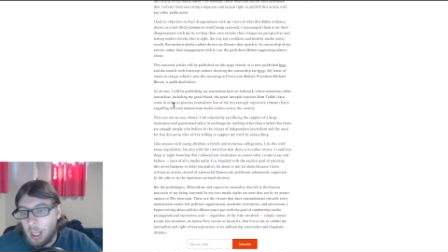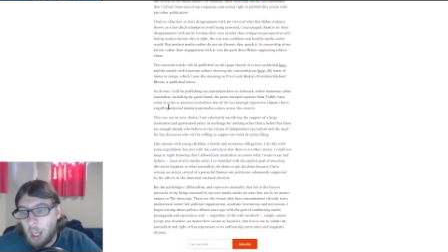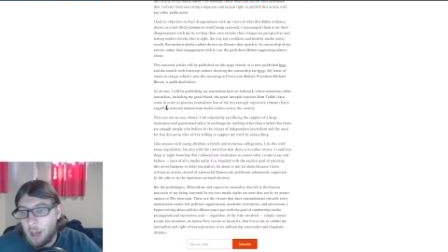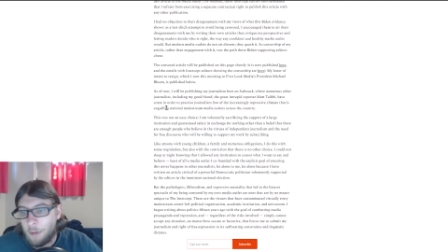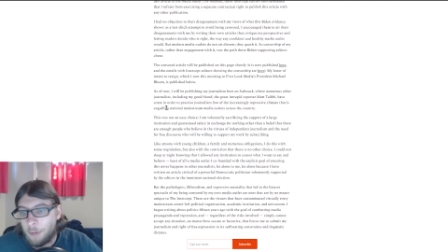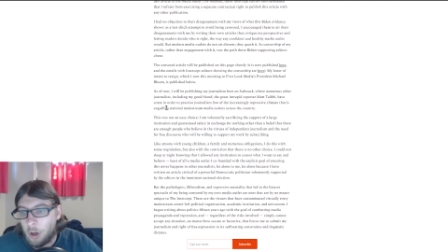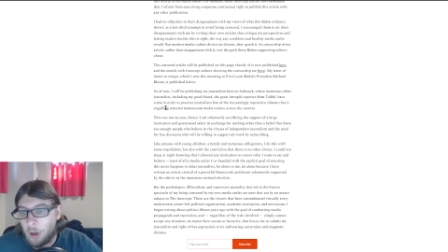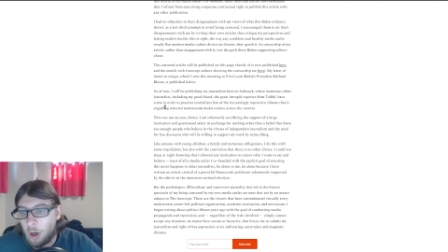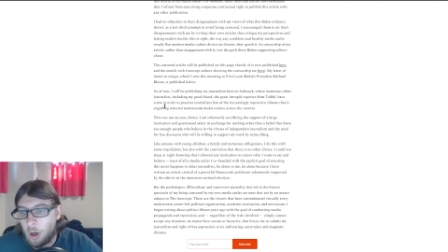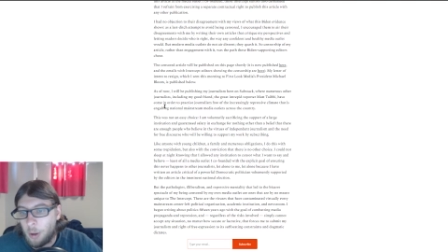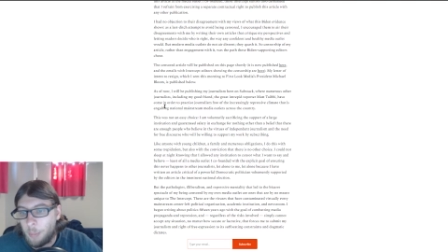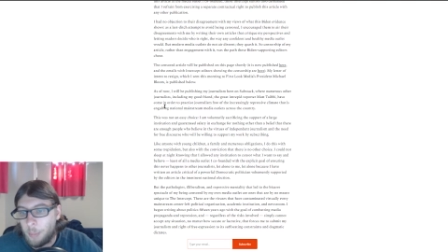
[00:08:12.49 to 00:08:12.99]

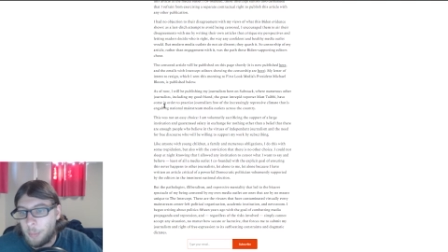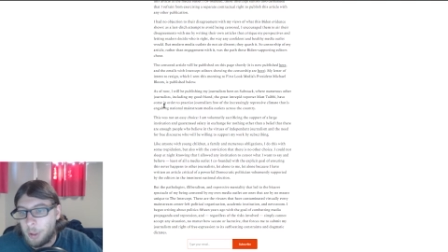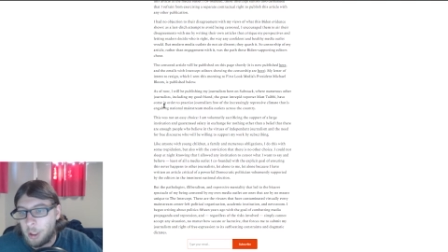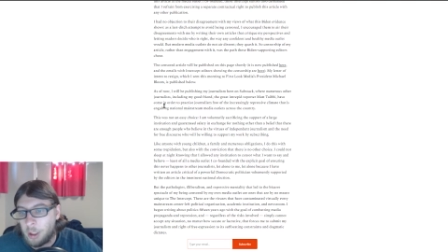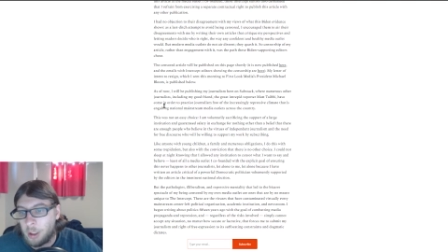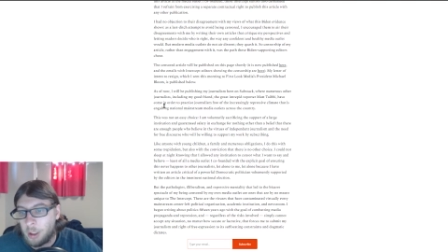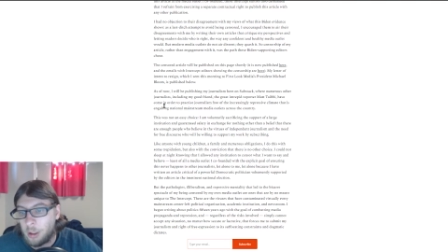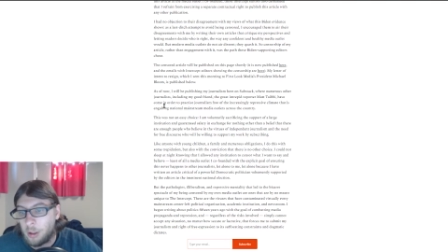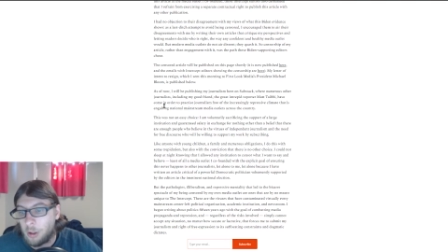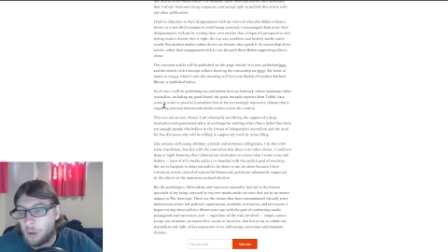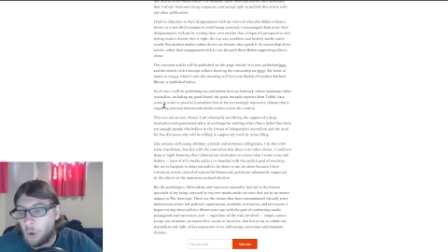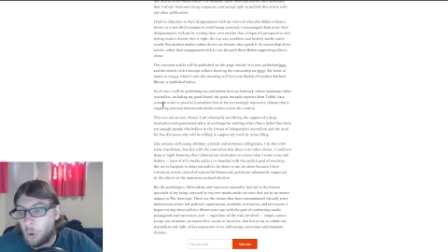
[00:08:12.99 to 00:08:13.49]
have come
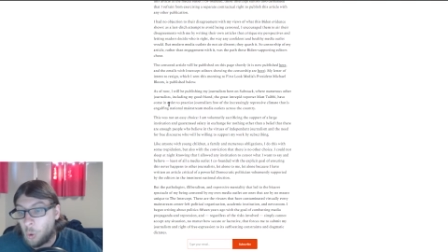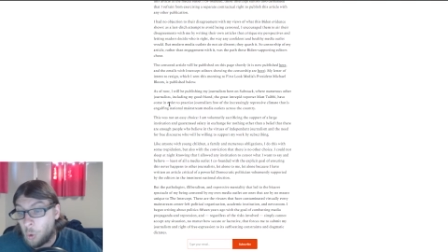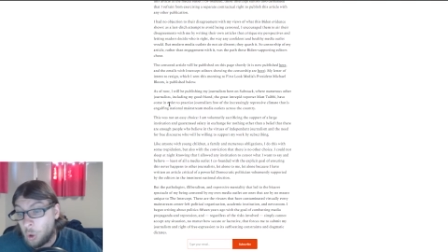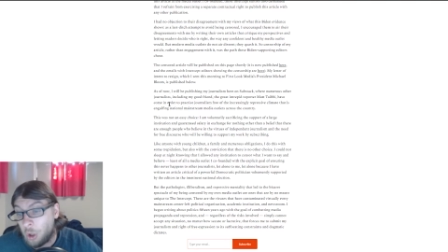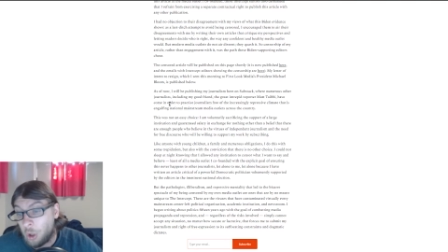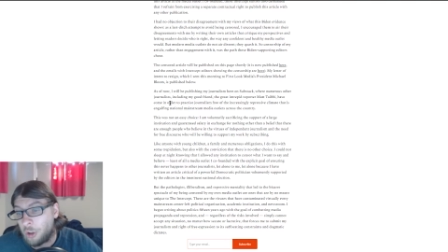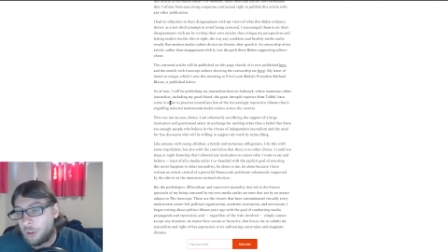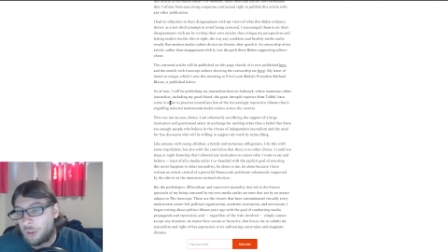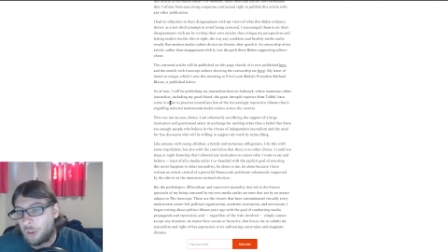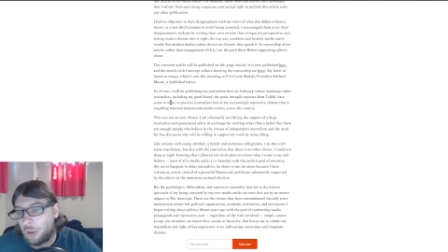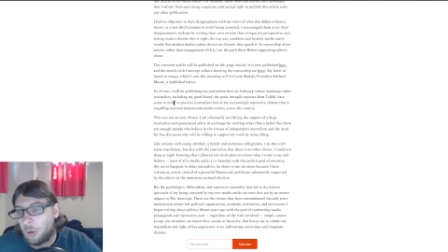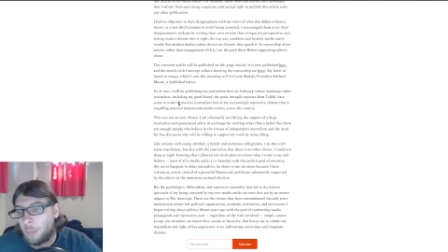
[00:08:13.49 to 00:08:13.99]
in
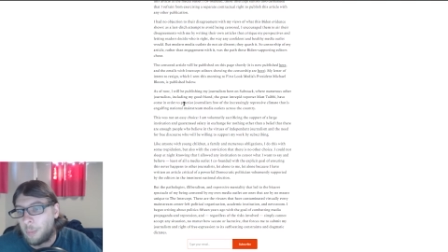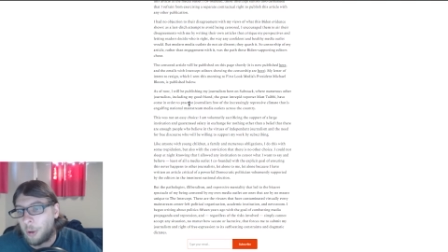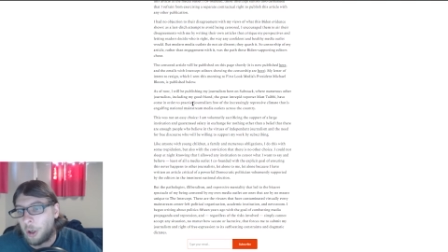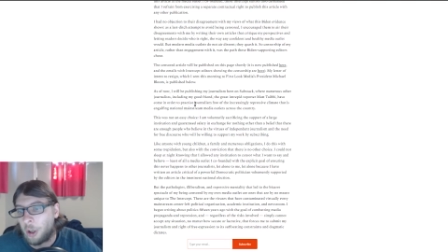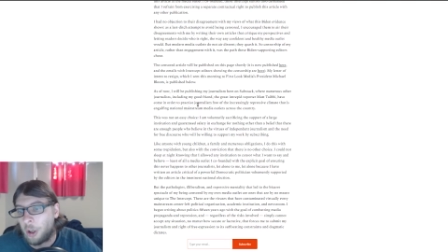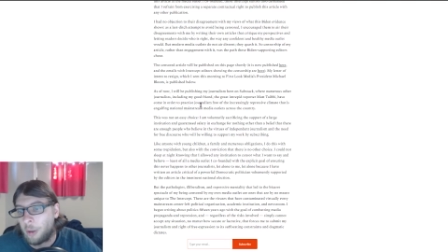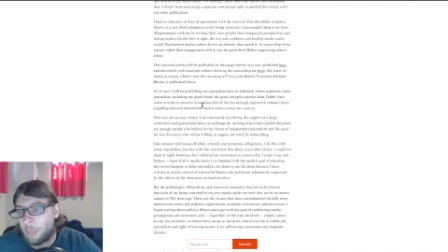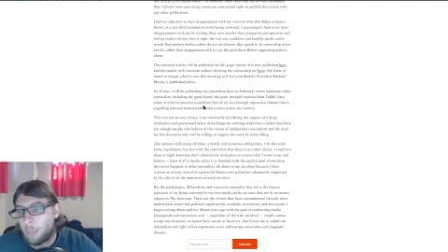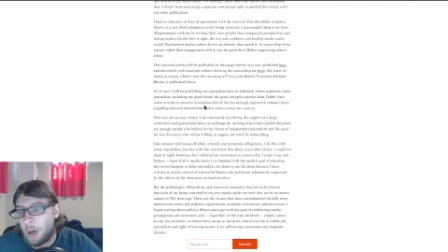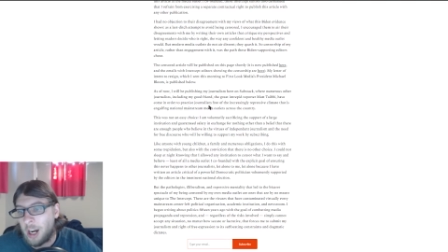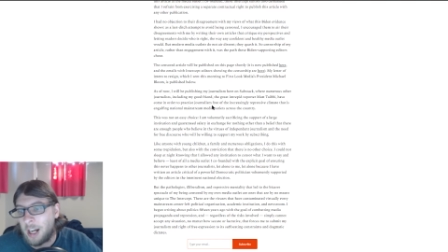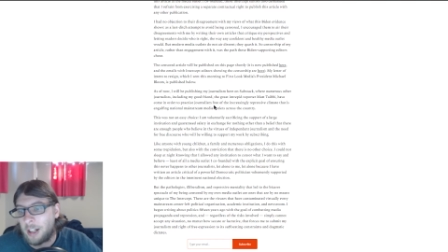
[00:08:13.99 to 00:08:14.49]
order to
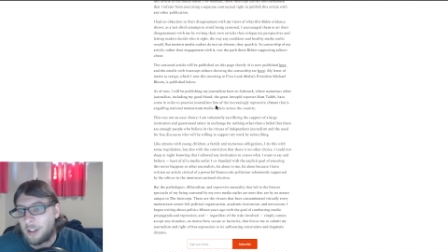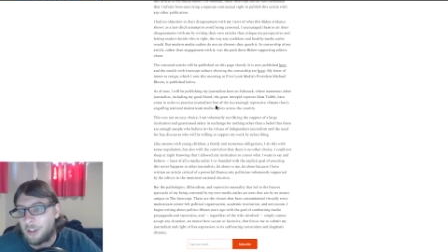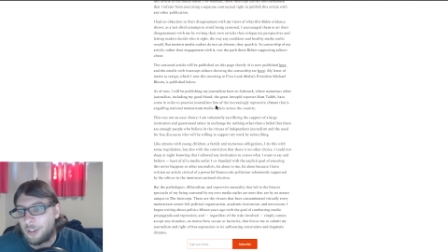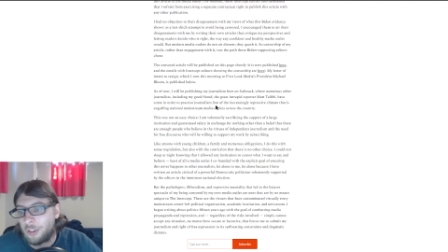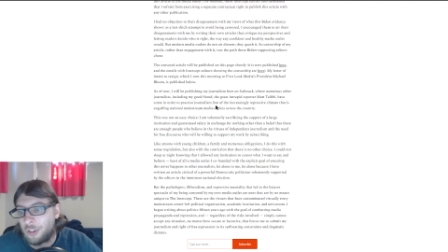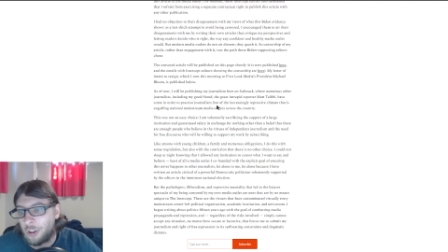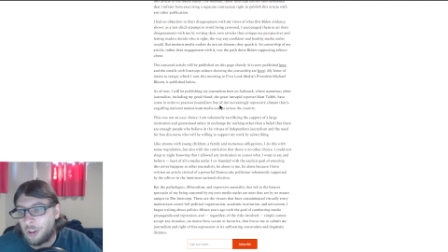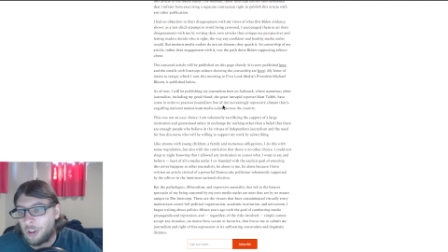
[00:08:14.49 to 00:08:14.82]
practice